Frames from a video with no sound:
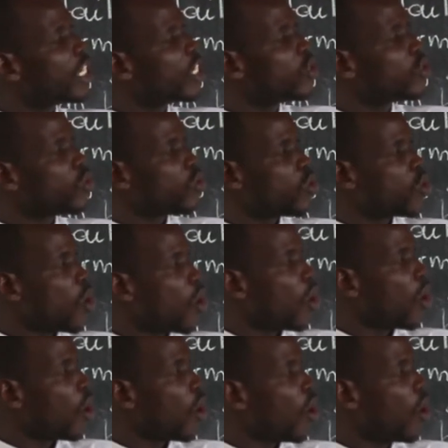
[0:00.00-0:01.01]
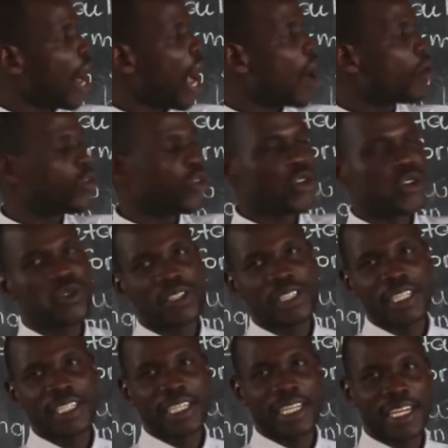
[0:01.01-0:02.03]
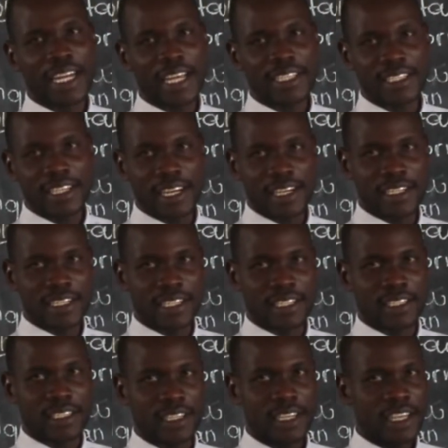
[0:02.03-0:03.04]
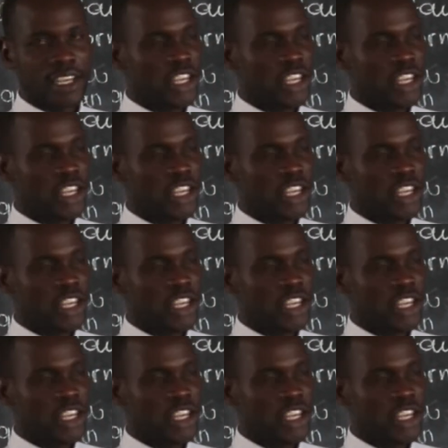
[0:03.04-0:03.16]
need to know how to use it in a sentence.